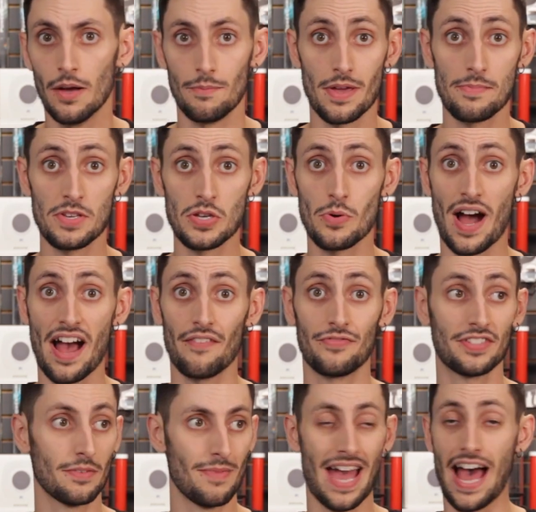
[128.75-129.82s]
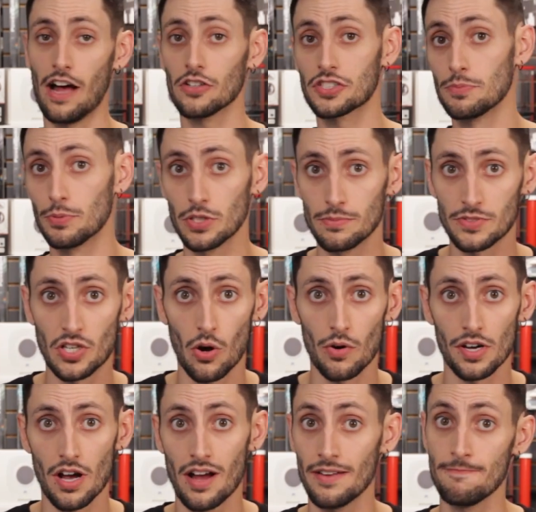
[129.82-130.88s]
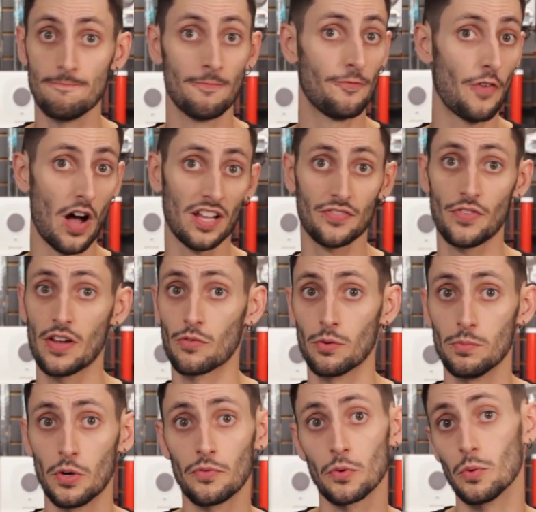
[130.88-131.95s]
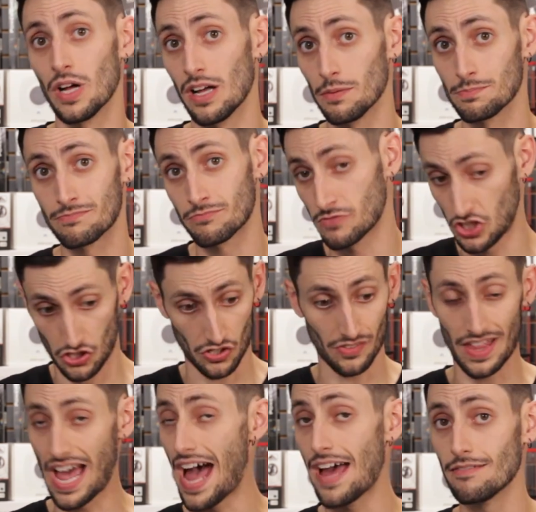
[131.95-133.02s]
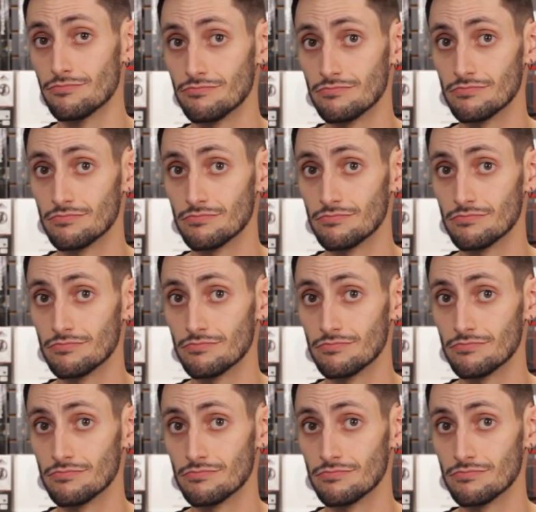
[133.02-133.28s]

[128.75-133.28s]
Maybe you have some algae blooms going on. Phosphate remover will help cure that.